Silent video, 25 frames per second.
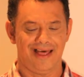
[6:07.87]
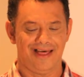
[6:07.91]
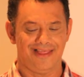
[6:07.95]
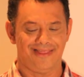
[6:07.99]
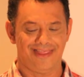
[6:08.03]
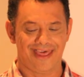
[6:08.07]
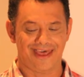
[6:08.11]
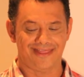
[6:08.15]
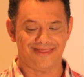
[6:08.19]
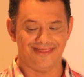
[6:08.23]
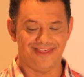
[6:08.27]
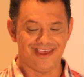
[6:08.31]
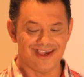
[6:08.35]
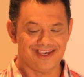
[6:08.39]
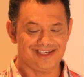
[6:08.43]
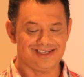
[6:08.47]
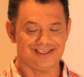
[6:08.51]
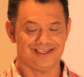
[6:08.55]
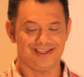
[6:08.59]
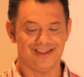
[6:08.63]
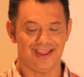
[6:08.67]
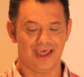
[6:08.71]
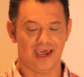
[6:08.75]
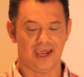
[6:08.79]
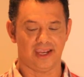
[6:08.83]
that this
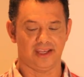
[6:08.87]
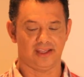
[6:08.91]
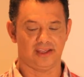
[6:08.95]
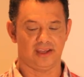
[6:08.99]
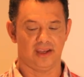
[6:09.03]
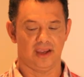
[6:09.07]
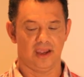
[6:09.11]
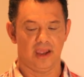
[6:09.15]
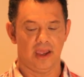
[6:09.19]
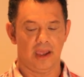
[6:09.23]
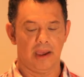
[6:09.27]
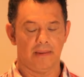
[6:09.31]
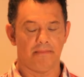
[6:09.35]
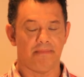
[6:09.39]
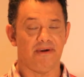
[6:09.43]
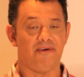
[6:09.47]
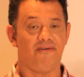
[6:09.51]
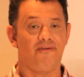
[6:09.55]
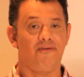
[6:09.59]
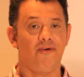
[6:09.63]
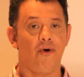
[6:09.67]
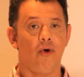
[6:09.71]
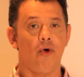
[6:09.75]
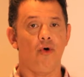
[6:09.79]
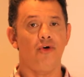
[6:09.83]
night,
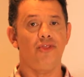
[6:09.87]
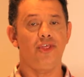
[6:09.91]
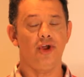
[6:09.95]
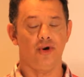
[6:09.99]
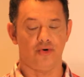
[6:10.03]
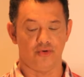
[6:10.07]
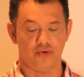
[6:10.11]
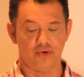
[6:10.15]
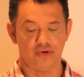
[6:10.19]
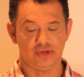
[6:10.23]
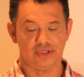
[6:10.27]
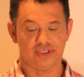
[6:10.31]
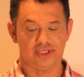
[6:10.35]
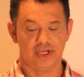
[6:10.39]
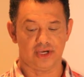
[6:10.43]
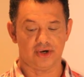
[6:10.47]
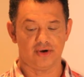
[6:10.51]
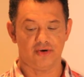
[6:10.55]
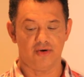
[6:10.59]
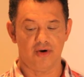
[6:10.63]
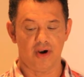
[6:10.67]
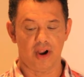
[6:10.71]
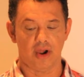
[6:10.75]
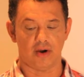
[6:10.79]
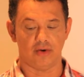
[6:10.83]
before the rooster
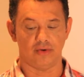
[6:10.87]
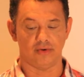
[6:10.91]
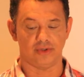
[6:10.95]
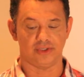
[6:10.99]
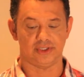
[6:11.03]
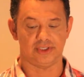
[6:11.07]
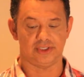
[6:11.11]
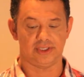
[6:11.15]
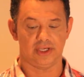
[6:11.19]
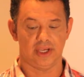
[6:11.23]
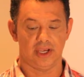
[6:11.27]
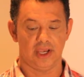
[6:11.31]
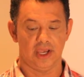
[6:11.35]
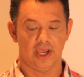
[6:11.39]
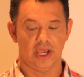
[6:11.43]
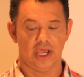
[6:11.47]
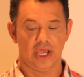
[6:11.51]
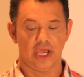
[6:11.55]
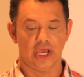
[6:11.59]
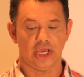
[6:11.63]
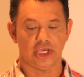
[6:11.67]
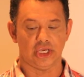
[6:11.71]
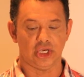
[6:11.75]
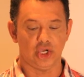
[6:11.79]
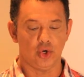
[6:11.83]
crows,
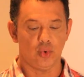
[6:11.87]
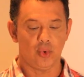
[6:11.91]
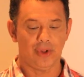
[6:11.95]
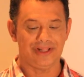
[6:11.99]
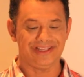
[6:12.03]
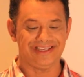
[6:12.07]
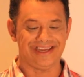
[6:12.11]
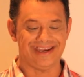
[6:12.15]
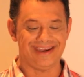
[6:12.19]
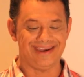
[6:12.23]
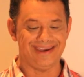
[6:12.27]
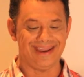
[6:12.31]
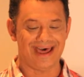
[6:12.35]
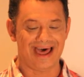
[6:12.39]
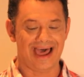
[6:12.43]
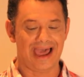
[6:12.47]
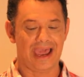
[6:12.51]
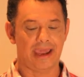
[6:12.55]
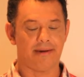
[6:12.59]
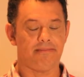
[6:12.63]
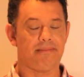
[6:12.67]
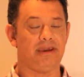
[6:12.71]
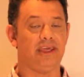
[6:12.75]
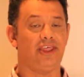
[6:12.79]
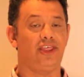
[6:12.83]
you will
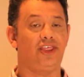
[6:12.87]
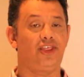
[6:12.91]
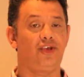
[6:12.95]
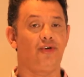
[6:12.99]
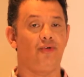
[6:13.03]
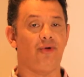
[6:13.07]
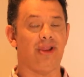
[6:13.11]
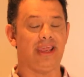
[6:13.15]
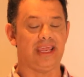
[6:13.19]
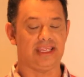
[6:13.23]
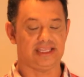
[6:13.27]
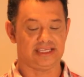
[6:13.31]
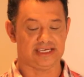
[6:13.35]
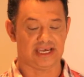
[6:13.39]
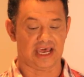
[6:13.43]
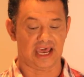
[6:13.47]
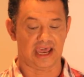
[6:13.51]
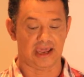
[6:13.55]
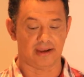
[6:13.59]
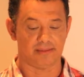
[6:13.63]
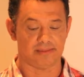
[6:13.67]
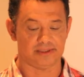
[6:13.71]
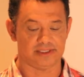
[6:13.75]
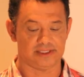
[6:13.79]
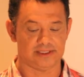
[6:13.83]
deny me three
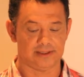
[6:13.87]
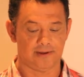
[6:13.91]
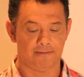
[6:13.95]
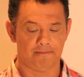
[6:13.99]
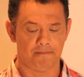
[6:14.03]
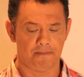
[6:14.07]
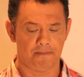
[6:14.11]
times.